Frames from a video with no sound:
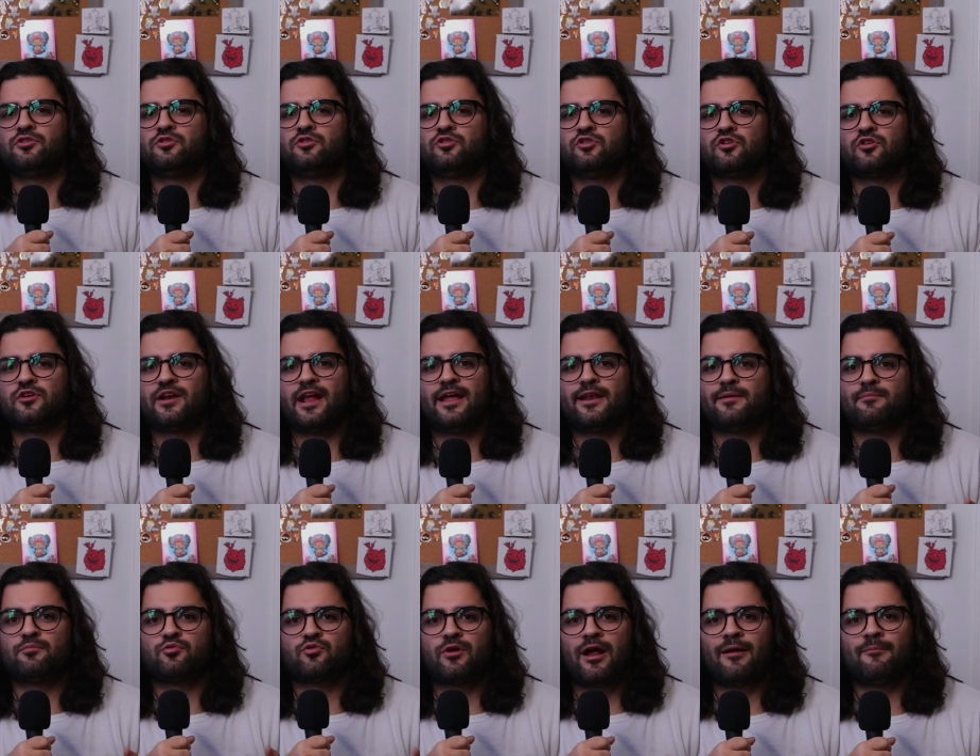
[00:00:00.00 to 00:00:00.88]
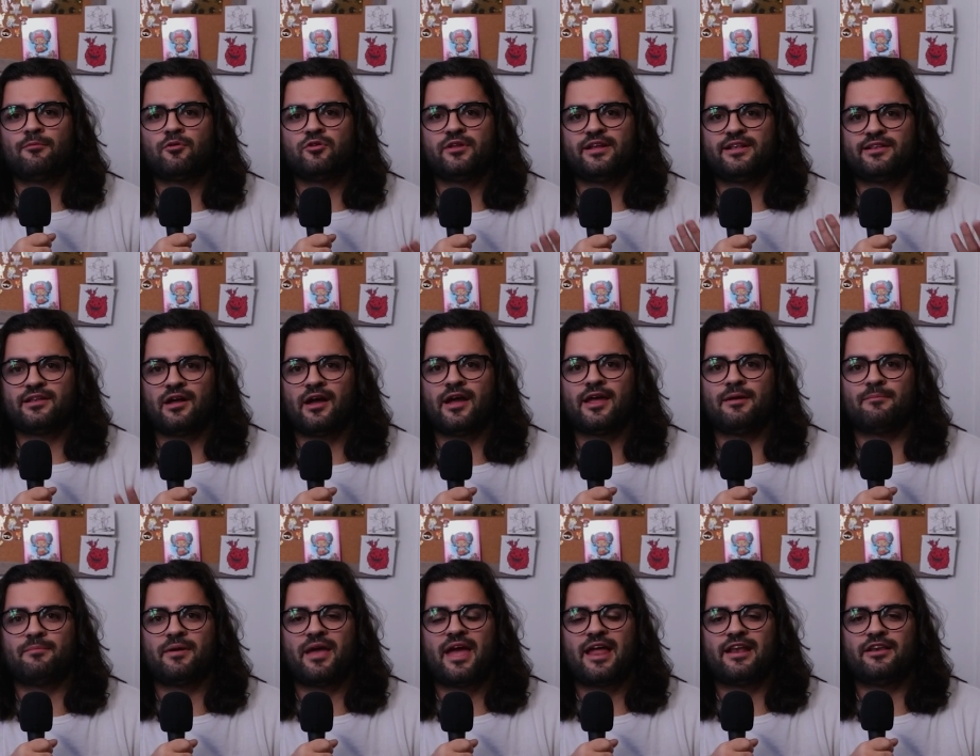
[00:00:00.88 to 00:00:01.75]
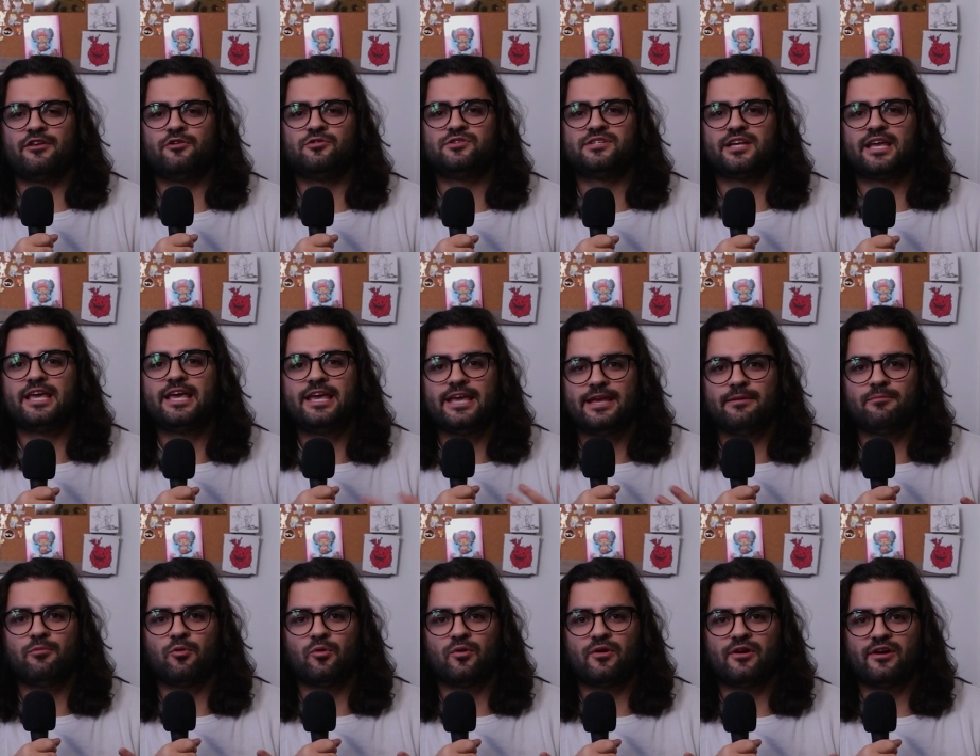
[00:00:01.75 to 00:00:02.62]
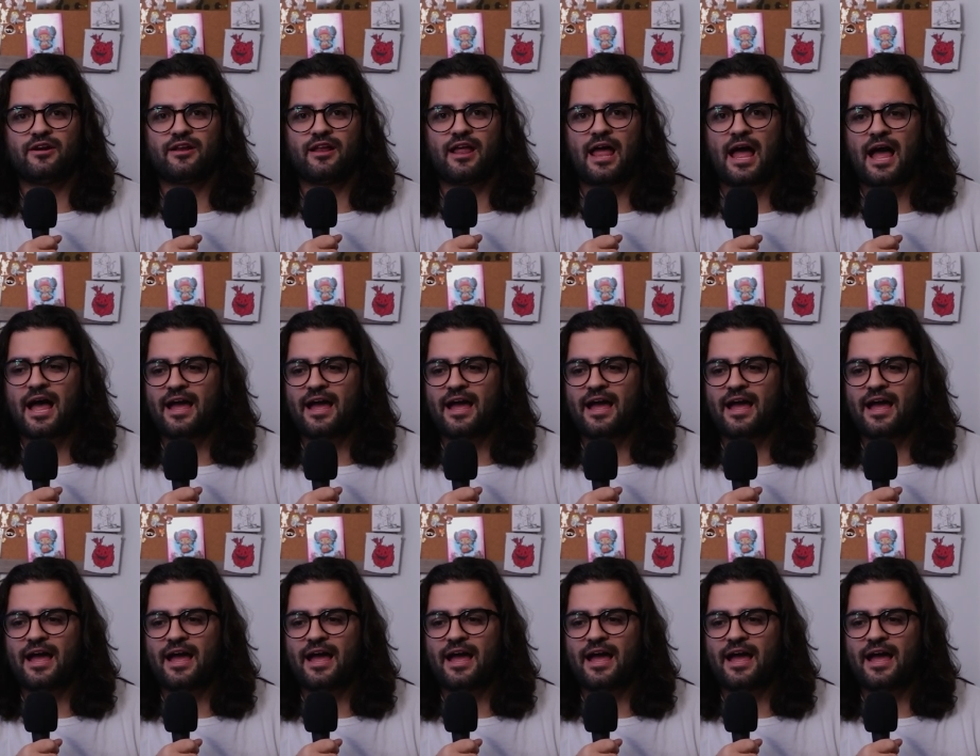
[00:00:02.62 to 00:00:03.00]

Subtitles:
to learn how to properly type and use a keyboard.